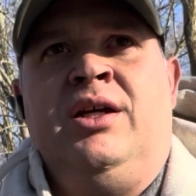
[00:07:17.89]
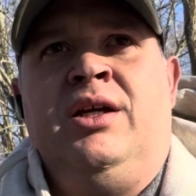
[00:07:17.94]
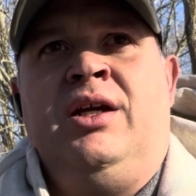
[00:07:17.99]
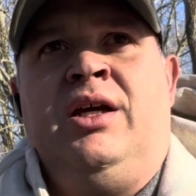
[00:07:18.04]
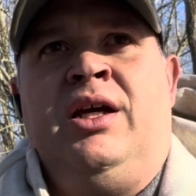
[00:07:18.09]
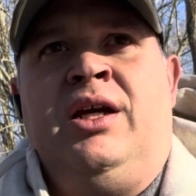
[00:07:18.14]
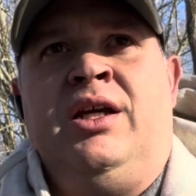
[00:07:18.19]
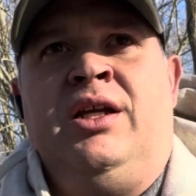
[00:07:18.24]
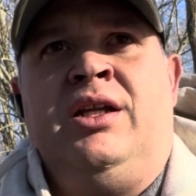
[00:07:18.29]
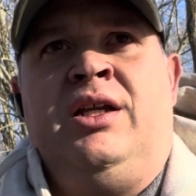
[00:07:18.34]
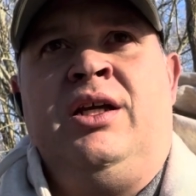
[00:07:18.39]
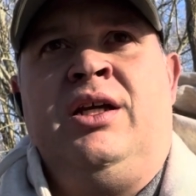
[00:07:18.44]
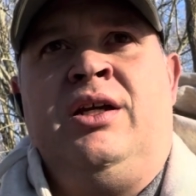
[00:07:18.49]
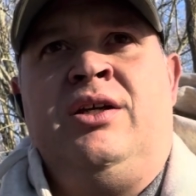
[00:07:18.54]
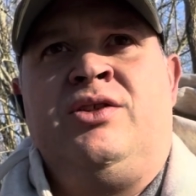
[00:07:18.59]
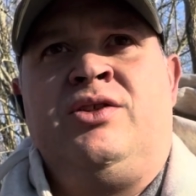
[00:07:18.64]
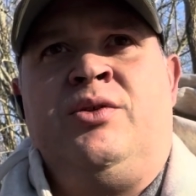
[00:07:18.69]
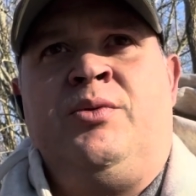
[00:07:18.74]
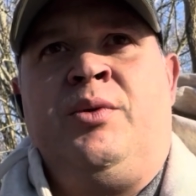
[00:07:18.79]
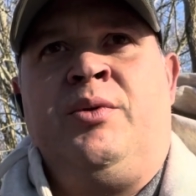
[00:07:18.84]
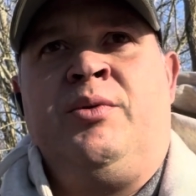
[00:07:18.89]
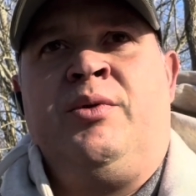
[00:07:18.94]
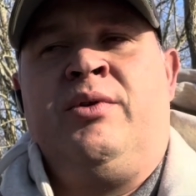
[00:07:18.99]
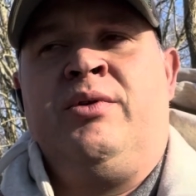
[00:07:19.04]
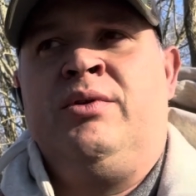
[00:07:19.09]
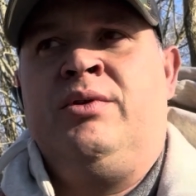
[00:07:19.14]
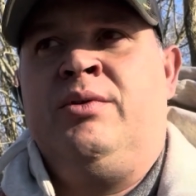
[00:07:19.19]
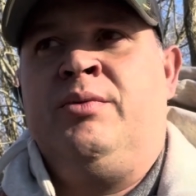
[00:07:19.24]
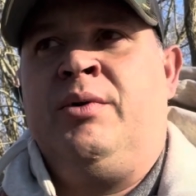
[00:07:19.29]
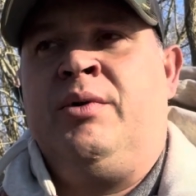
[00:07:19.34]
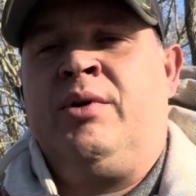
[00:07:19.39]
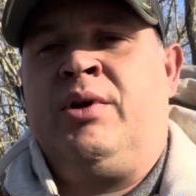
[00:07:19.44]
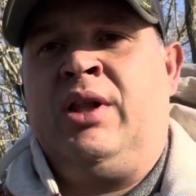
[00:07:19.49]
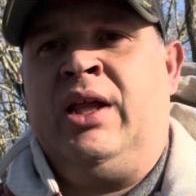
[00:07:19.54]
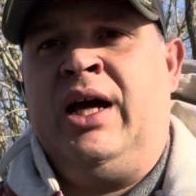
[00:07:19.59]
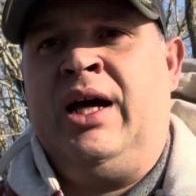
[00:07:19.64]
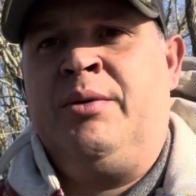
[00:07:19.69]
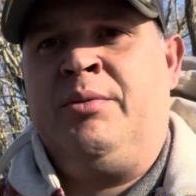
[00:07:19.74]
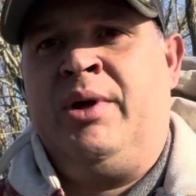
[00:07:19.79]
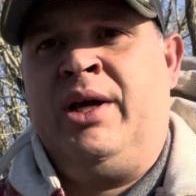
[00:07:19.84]
and so we were
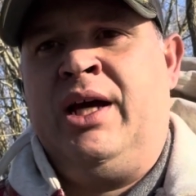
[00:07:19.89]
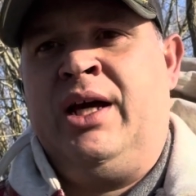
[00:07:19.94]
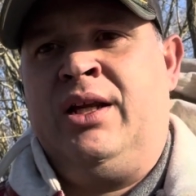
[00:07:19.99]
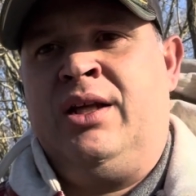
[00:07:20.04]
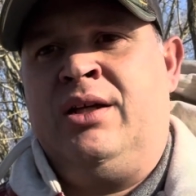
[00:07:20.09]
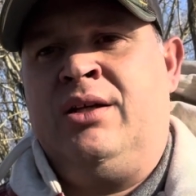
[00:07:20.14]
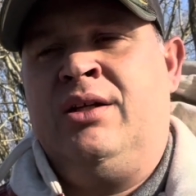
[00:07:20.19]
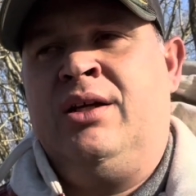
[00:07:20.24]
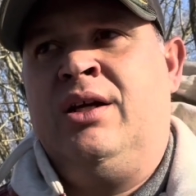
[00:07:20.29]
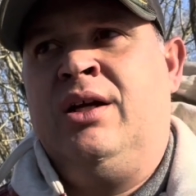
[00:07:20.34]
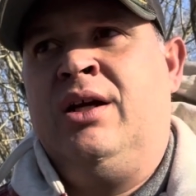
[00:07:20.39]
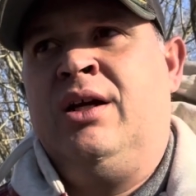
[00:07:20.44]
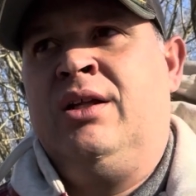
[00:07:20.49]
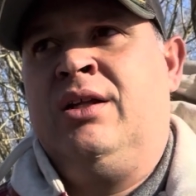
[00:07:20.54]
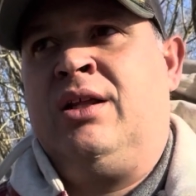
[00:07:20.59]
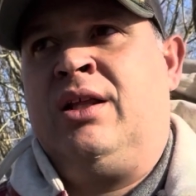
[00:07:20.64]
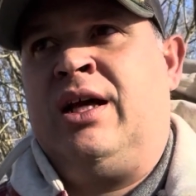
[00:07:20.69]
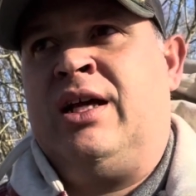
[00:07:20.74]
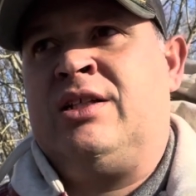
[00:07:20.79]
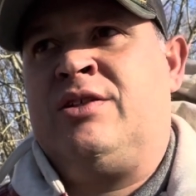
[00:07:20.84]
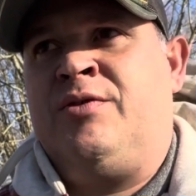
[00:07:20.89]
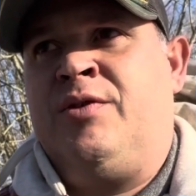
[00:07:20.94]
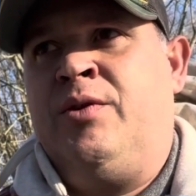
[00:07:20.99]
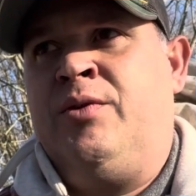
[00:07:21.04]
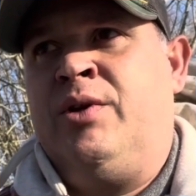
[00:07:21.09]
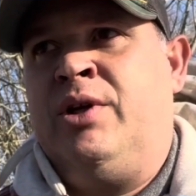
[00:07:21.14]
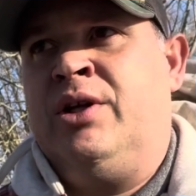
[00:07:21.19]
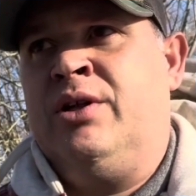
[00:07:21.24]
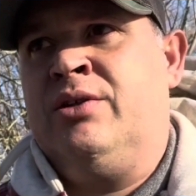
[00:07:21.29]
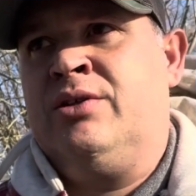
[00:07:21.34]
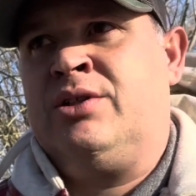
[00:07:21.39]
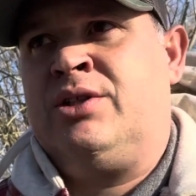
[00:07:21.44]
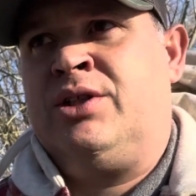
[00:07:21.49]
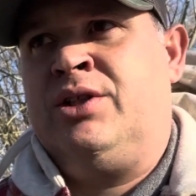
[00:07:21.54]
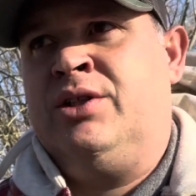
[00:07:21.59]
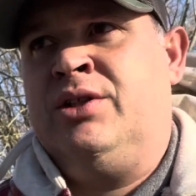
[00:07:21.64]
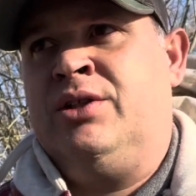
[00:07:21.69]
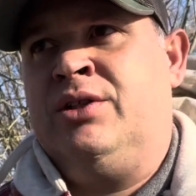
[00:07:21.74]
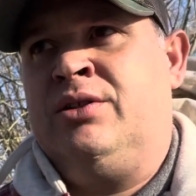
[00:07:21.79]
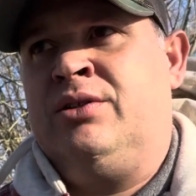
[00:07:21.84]
glad we had the last few years
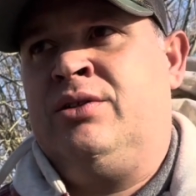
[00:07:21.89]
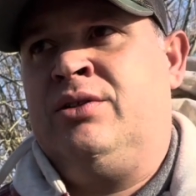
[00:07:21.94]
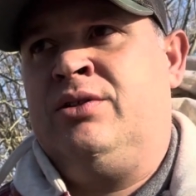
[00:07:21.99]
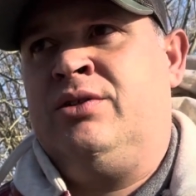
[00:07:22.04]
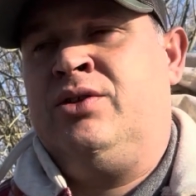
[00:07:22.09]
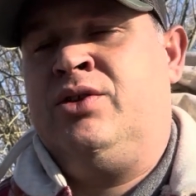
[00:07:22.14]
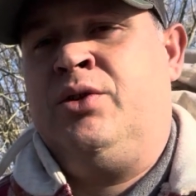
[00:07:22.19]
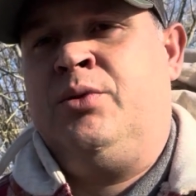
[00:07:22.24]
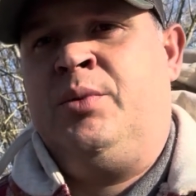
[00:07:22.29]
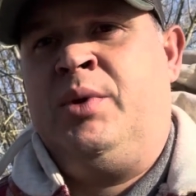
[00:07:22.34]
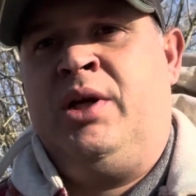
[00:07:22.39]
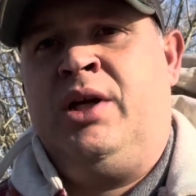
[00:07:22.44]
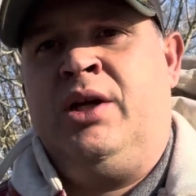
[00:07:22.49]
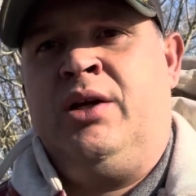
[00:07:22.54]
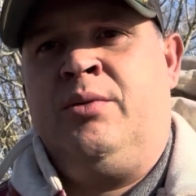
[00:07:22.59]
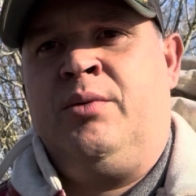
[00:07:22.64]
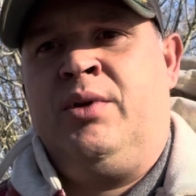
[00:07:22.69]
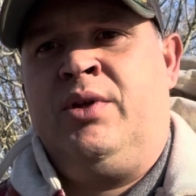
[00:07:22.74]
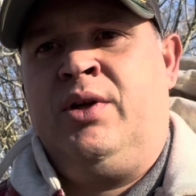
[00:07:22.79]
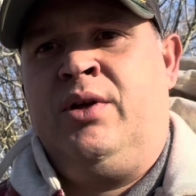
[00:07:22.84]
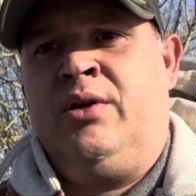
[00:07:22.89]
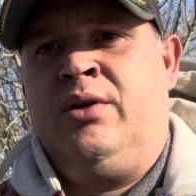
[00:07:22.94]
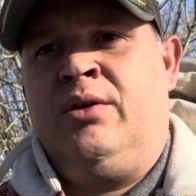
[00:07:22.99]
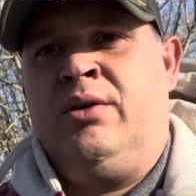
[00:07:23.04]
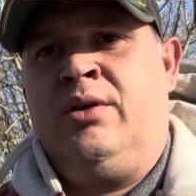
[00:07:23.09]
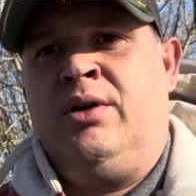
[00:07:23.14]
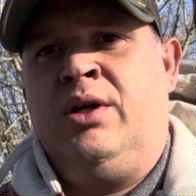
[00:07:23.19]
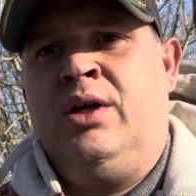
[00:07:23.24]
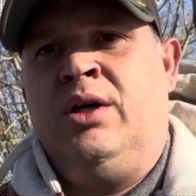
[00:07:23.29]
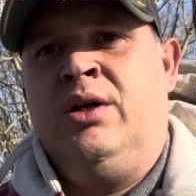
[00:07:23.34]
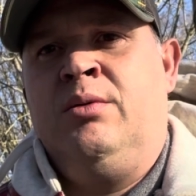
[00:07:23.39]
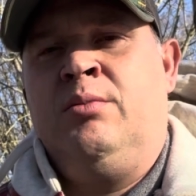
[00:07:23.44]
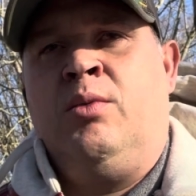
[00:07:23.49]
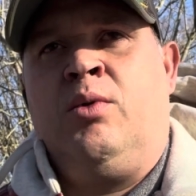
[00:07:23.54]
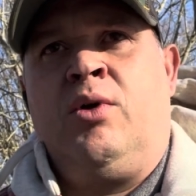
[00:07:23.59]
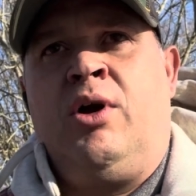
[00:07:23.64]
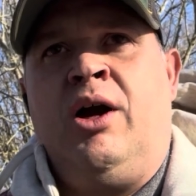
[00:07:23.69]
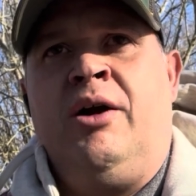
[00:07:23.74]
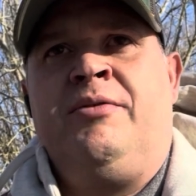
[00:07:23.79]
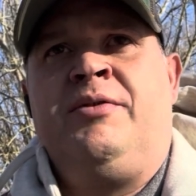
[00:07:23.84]
to be here with her
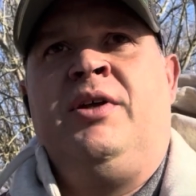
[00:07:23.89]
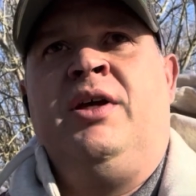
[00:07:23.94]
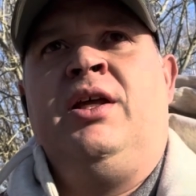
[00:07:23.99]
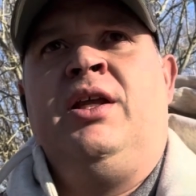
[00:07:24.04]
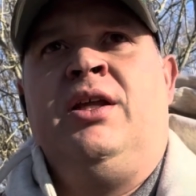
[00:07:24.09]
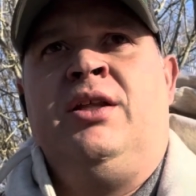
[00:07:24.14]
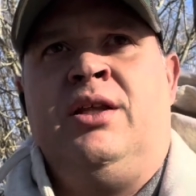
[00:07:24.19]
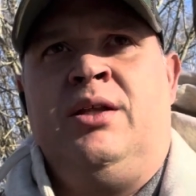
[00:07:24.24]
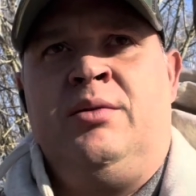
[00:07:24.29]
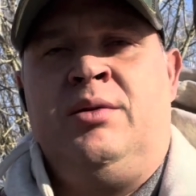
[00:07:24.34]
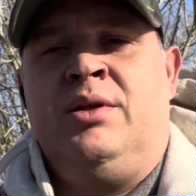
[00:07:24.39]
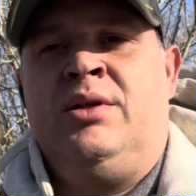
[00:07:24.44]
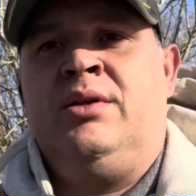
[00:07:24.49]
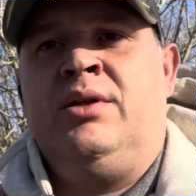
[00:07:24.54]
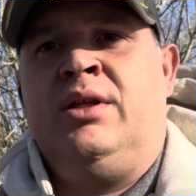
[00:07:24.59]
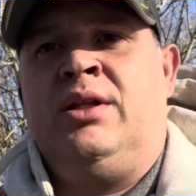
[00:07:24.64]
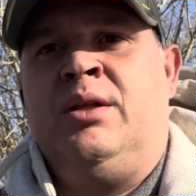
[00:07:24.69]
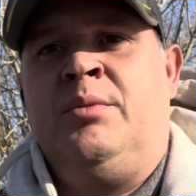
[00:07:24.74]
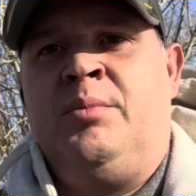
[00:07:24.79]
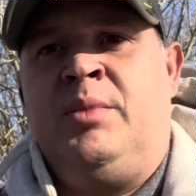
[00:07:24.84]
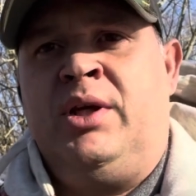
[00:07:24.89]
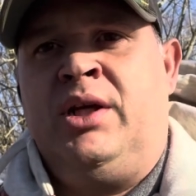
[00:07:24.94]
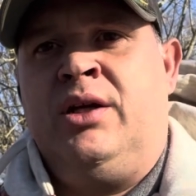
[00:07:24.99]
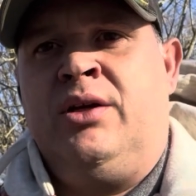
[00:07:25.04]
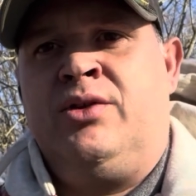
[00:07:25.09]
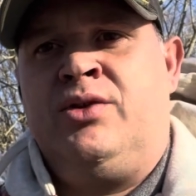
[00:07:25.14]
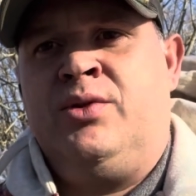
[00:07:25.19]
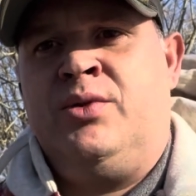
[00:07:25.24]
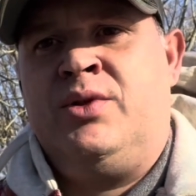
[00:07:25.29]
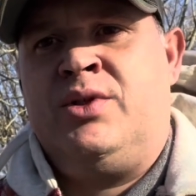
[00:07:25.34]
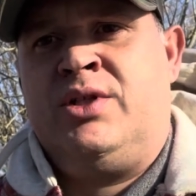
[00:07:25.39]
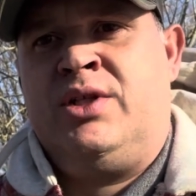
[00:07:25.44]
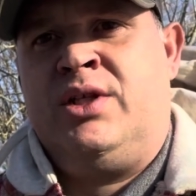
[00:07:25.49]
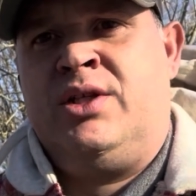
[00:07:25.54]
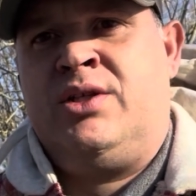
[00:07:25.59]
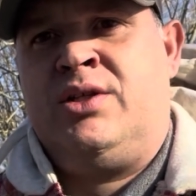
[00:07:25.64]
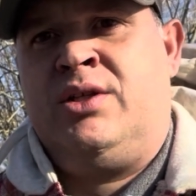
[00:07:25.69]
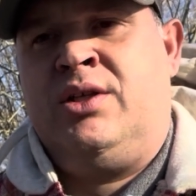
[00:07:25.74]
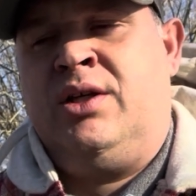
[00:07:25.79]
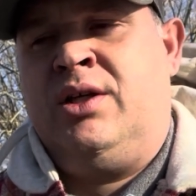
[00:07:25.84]
more often, and then be here to
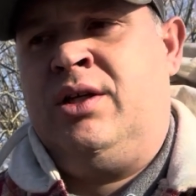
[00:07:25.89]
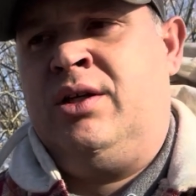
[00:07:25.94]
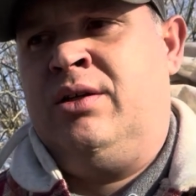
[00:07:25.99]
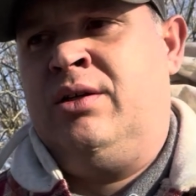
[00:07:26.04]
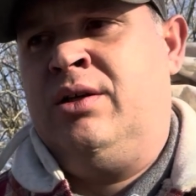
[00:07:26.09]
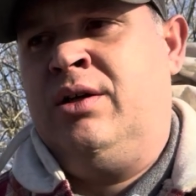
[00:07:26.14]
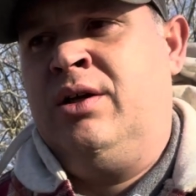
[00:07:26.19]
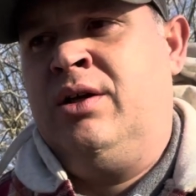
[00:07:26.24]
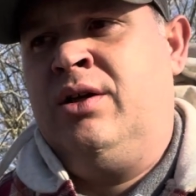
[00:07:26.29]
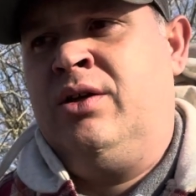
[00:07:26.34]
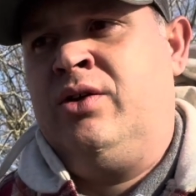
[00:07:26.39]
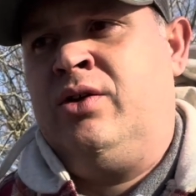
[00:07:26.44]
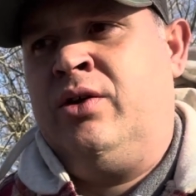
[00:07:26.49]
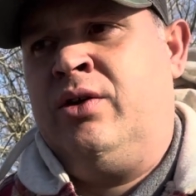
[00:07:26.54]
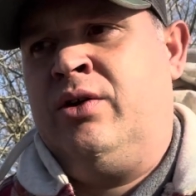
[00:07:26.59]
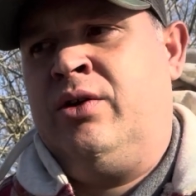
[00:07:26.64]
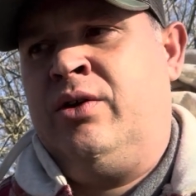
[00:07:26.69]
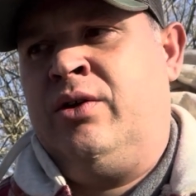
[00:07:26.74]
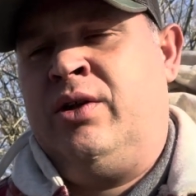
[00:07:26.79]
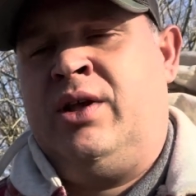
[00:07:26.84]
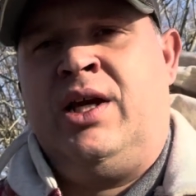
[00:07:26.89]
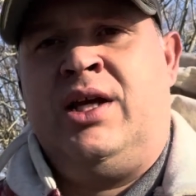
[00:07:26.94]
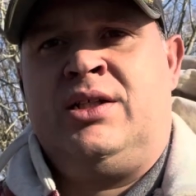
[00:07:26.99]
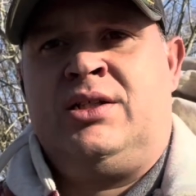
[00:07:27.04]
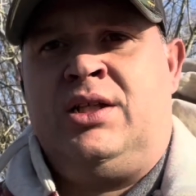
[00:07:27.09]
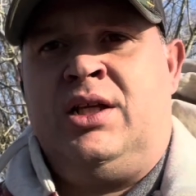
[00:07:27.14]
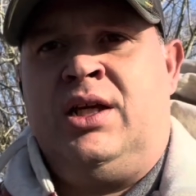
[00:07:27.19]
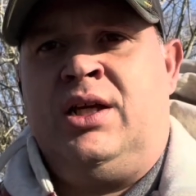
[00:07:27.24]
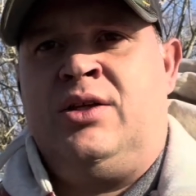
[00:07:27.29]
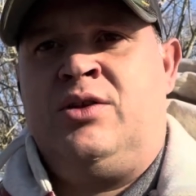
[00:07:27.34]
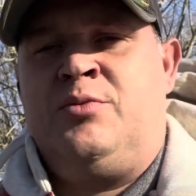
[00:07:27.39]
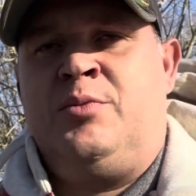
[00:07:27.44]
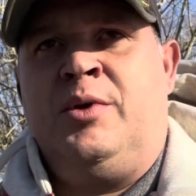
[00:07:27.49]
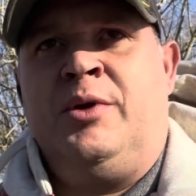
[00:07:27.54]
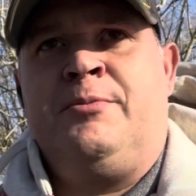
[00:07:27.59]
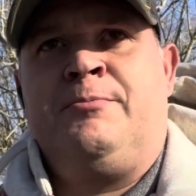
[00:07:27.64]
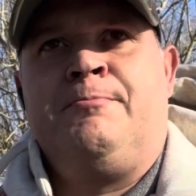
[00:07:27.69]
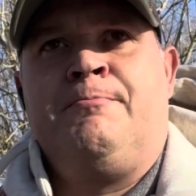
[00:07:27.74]
assist during her last days. But